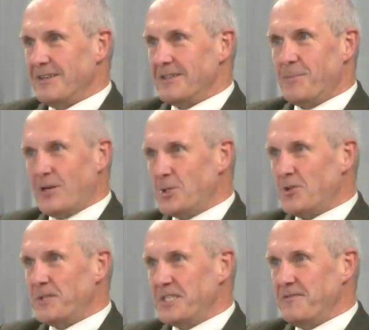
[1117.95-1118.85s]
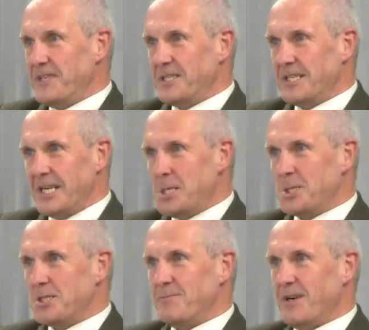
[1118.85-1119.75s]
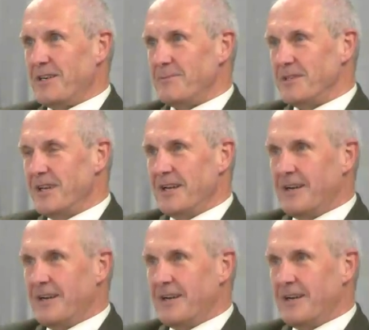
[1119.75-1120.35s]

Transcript: the Post Office Investigations Department,